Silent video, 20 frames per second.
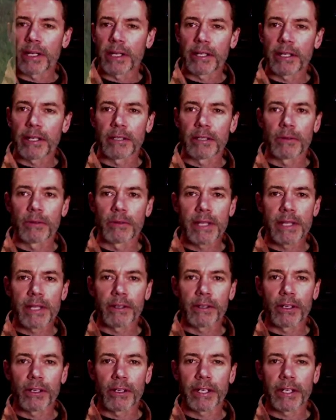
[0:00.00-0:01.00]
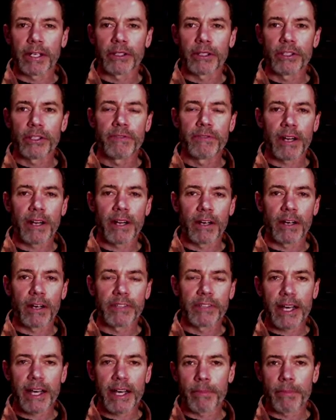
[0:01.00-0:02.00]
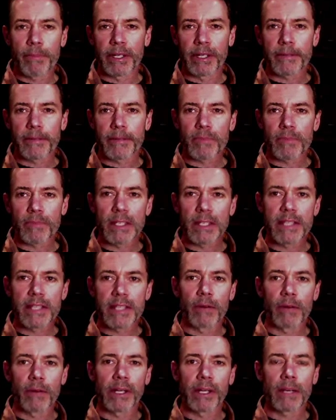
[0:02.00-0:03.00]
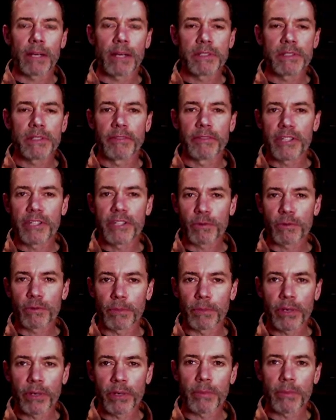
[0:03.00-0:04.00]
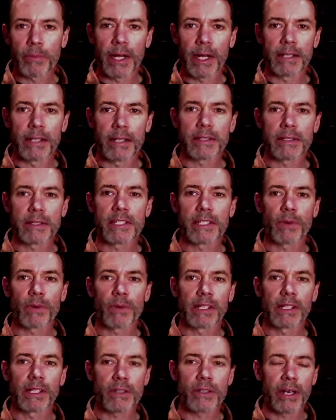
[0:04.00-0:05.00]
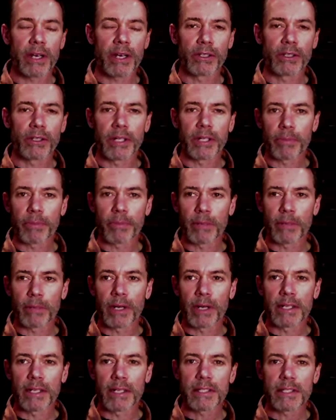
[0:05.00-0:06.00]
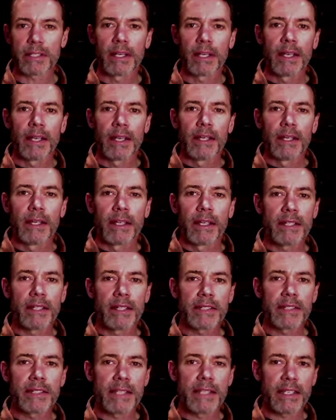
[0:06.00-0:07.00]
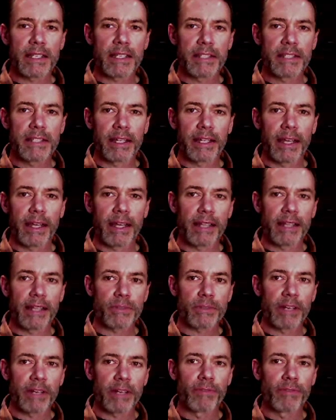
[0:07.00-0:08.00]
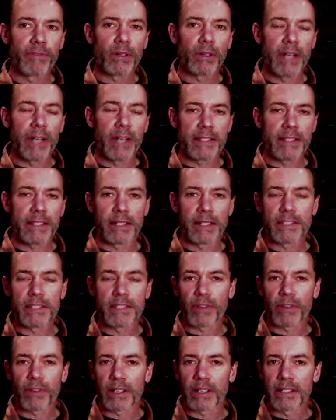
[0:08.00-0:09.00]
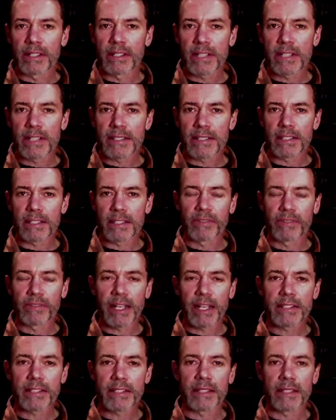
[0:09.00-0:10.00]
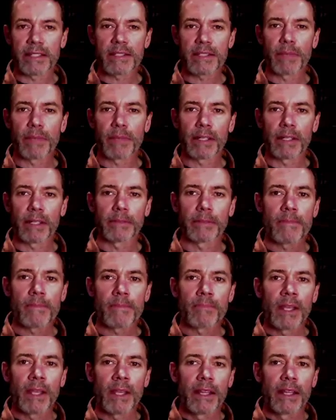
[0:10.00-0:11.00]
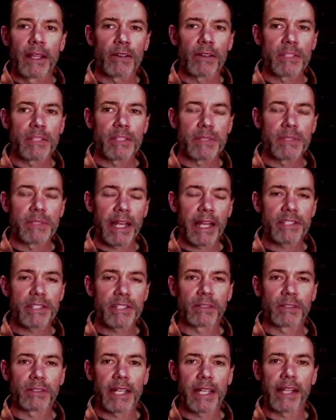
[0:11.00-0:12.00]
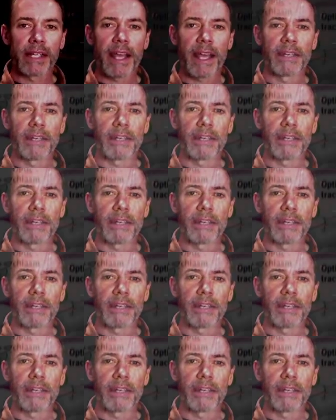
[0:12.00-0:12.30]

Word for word: here, without going too far off topic, is that when it comes to visual primrons as well as auditory primrons, it isn't as easy and straightforward as it is for our senses of taste and smell. There are substantial dedicated